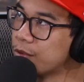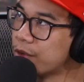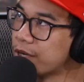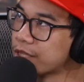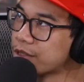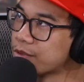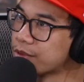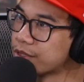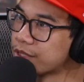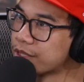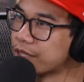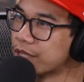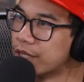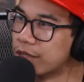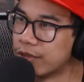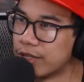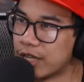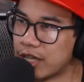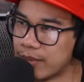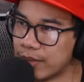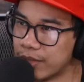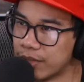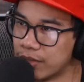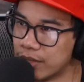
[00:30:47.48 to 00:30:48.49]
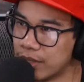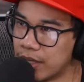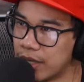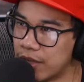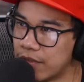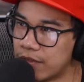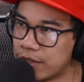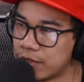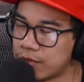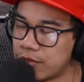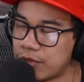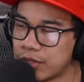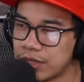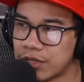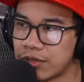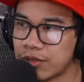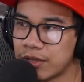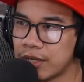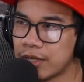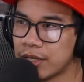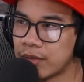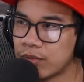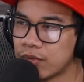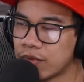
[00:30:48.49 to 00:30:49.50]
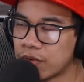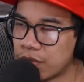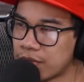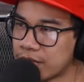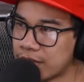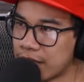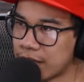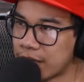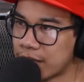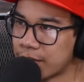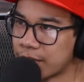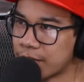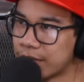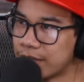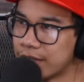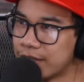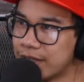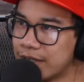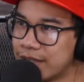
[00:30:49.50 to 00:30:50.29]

watched was No Game, No Life, because we watched Your Lie in April for your second one.